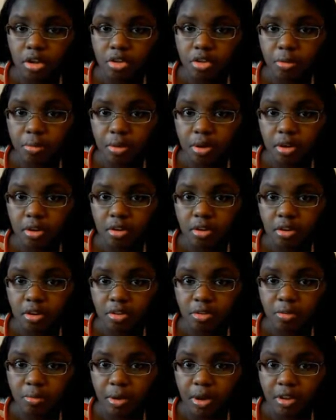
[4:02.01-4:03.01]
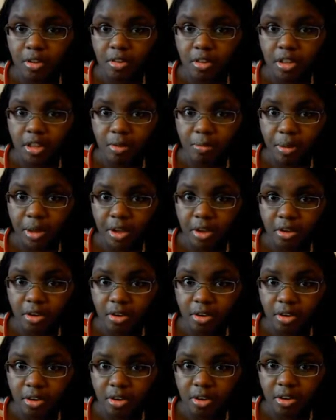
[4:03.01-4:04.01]
get your business done, you basically get back
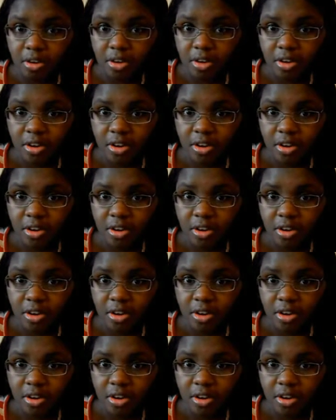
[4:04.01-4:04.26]
here.